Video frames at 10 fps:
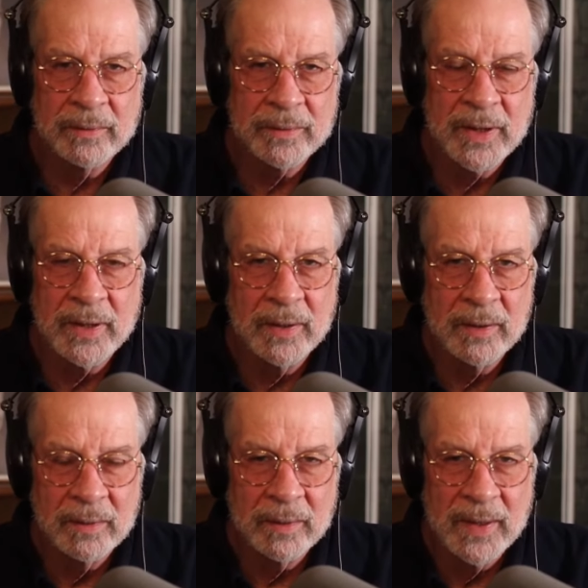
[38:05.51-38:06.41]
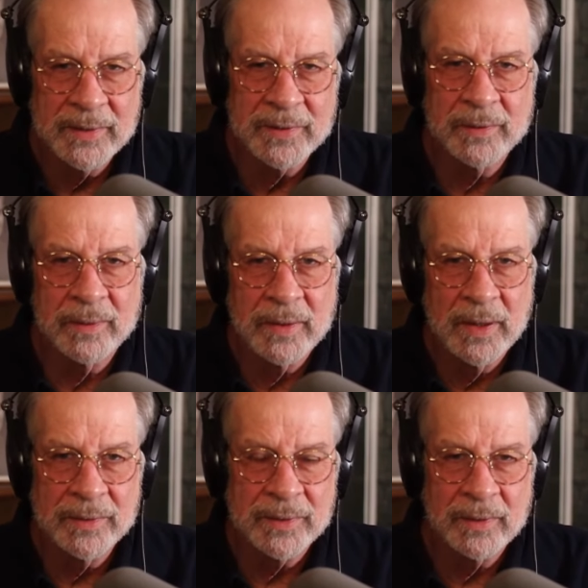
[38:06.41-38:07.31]
saying yes sir and
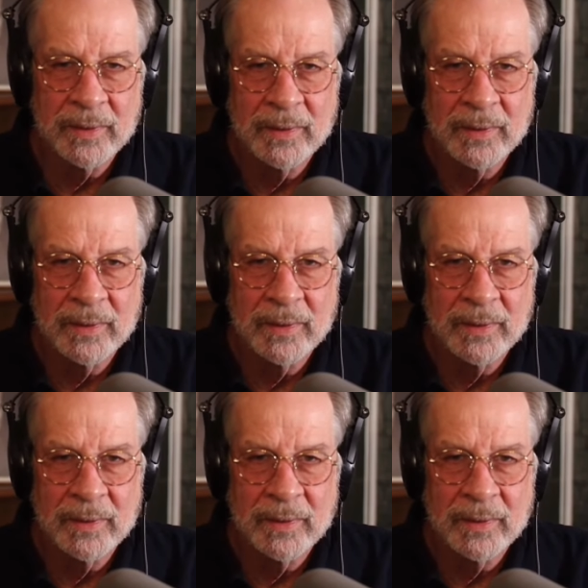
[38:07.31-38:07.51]
no sir.